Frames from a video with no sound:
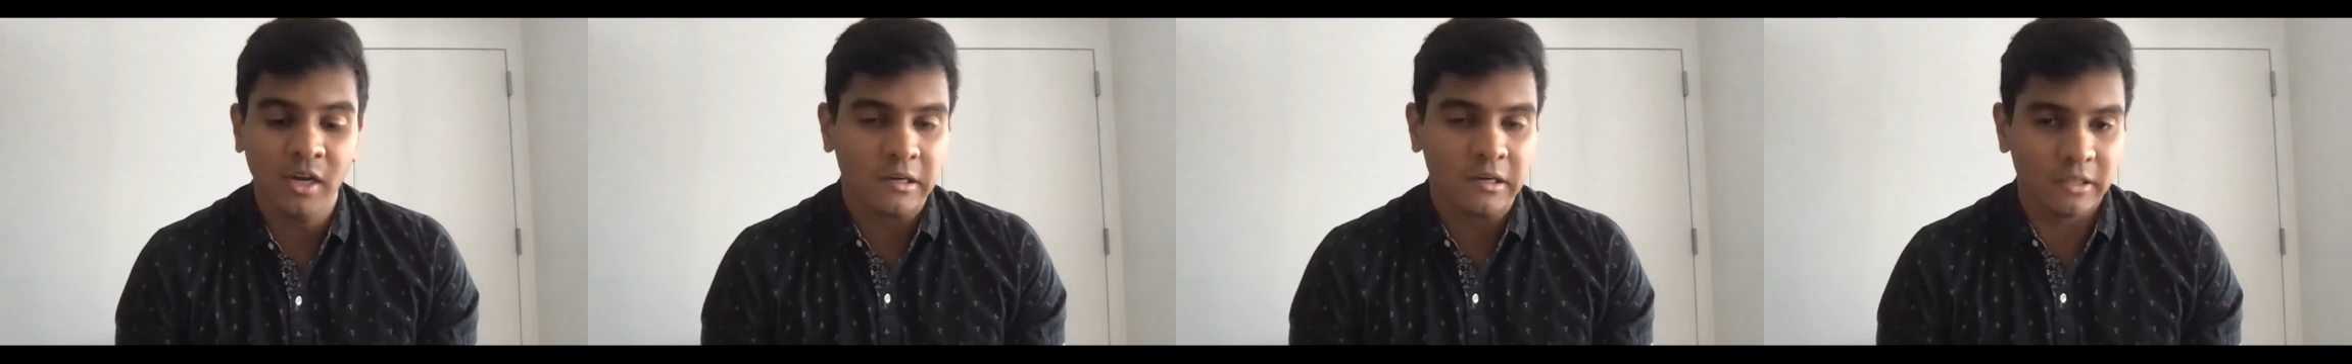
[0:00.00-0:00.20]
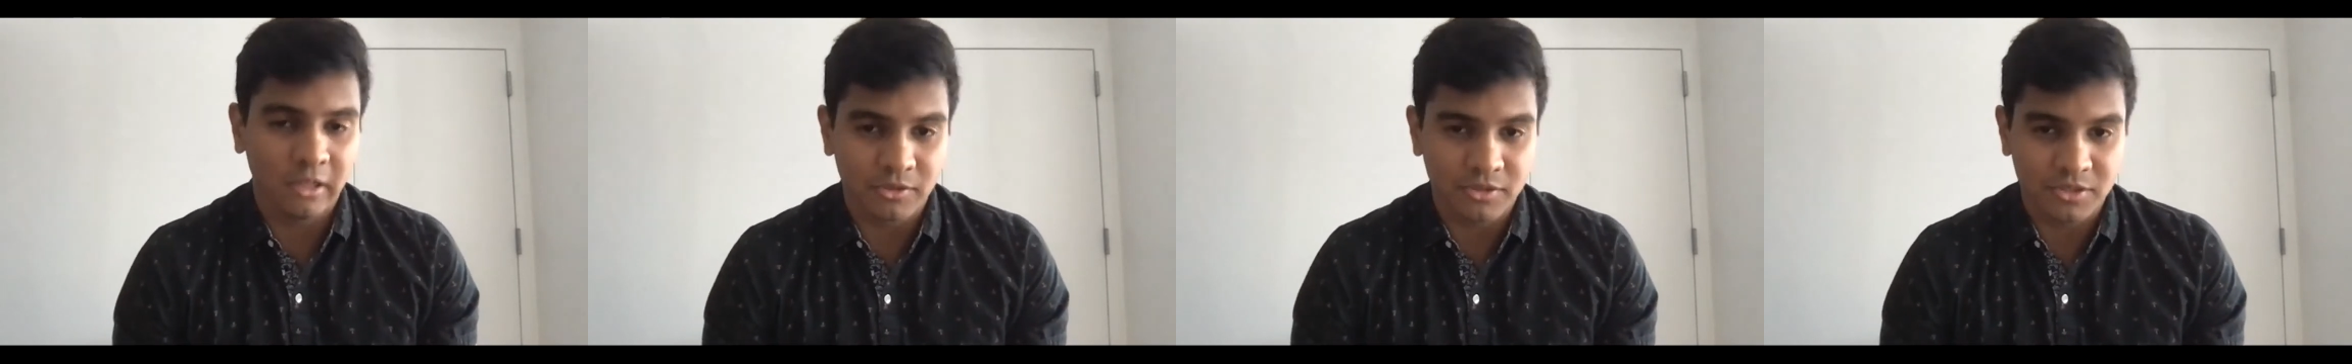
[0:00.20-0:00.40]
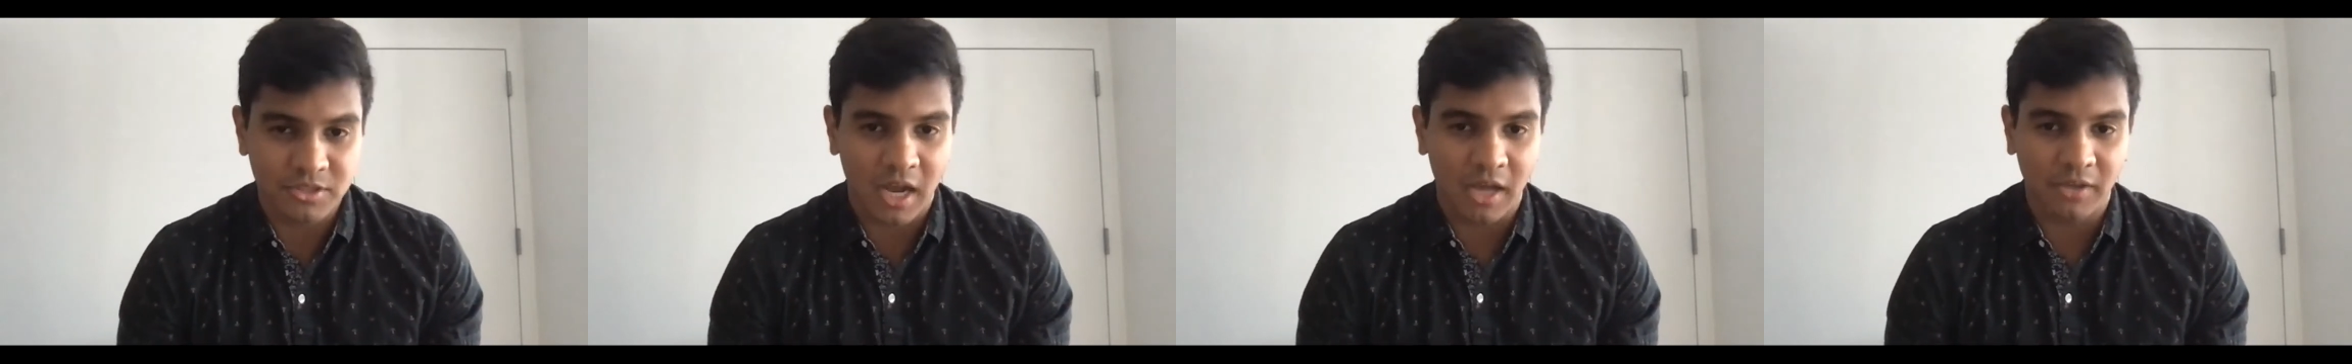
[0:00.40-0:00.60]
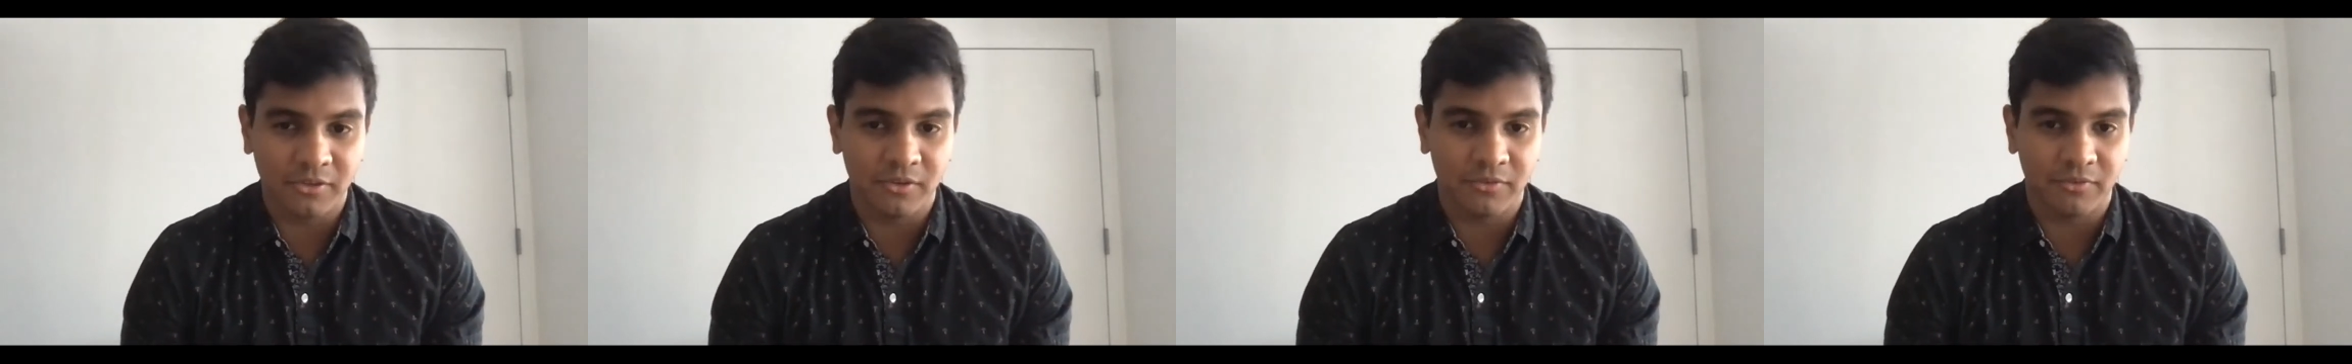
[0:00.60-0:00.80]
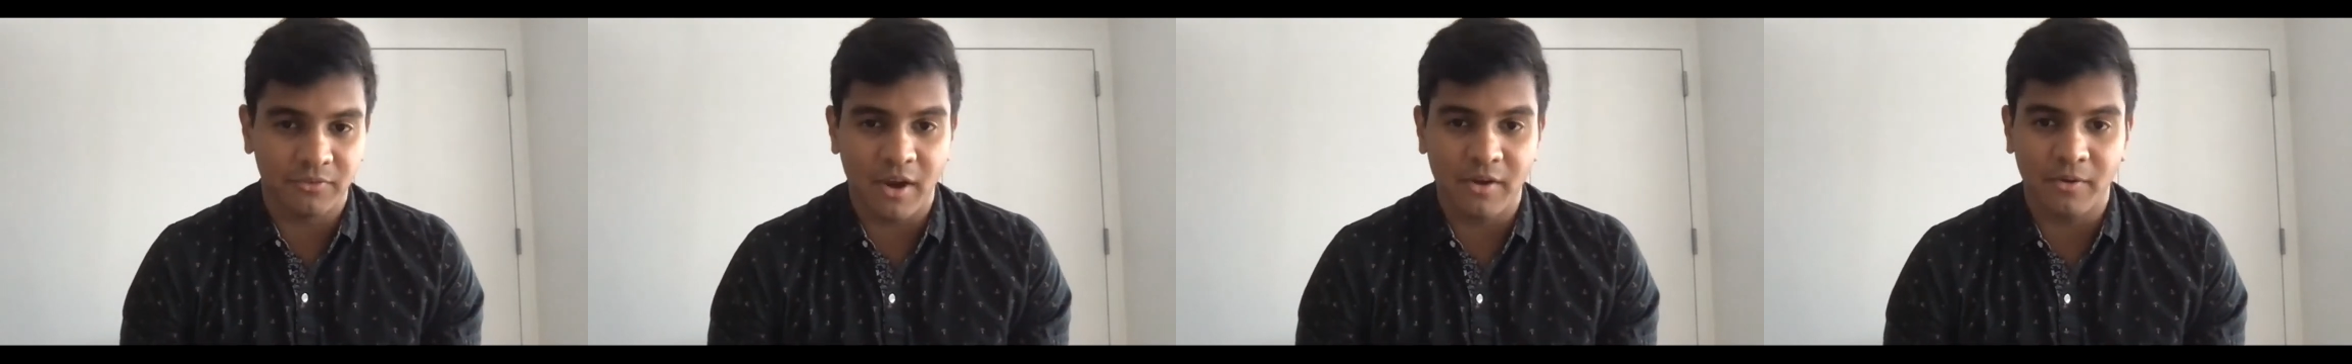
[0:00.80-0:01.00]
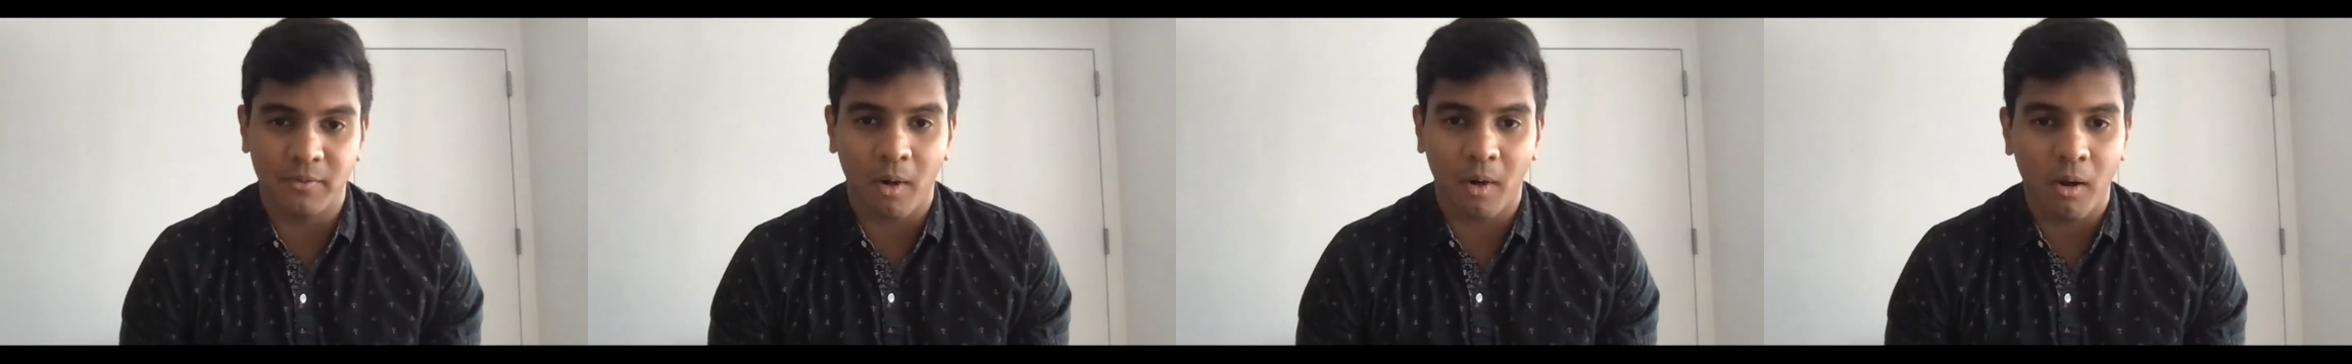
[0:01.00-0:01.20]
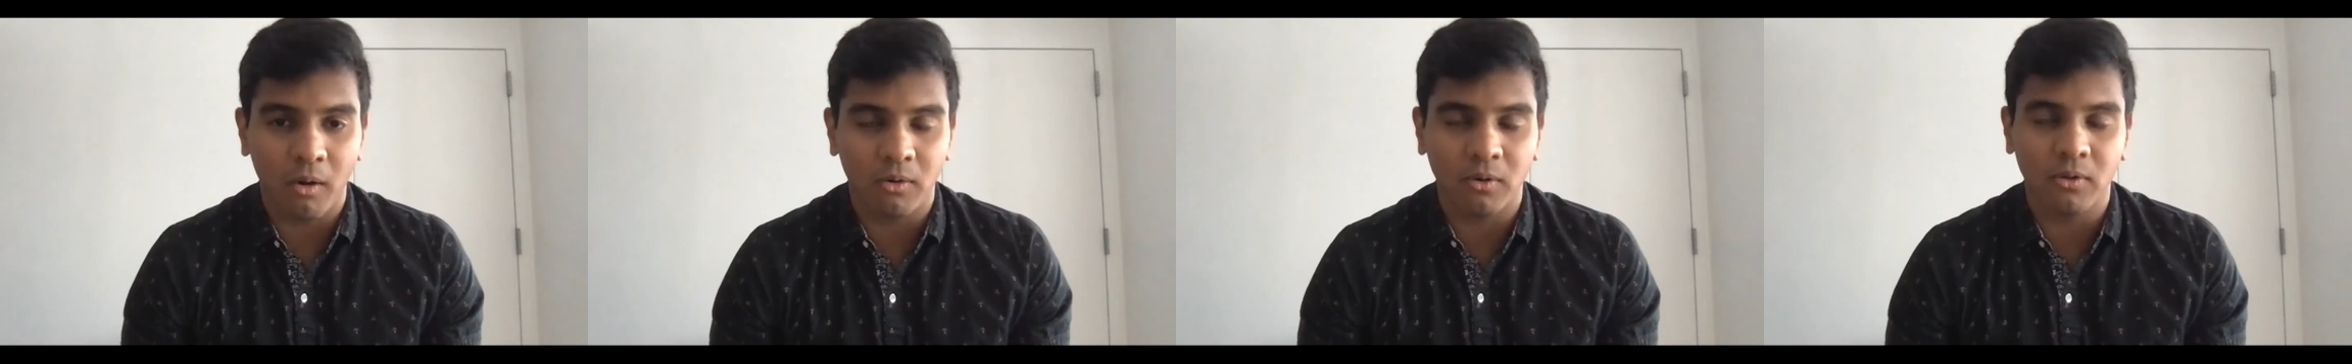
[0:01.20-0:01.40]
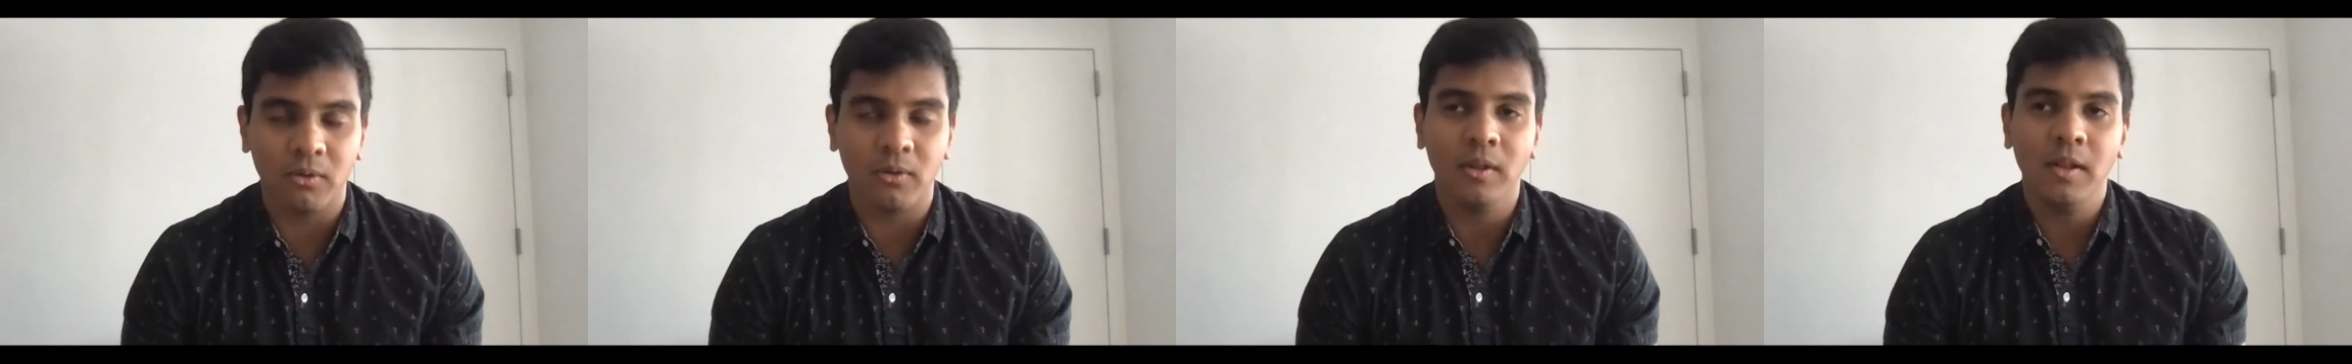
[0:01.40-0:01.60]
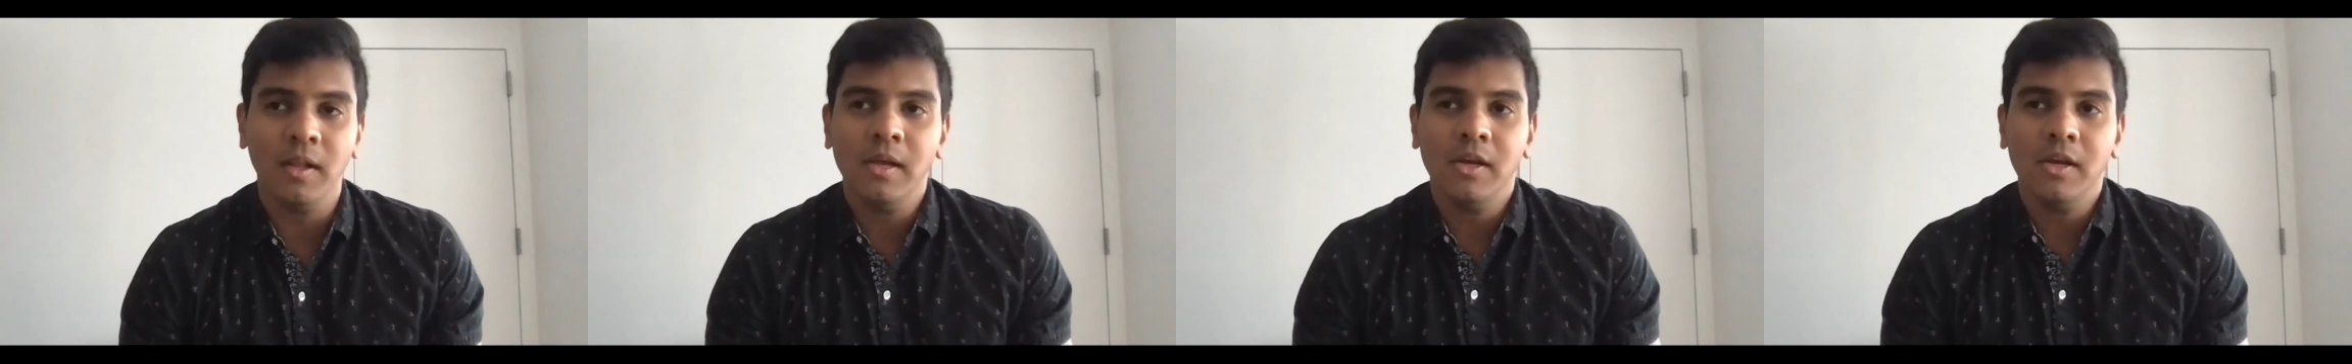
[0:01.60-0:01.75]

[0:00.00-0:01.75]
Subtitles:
close childhood friend, Rahul,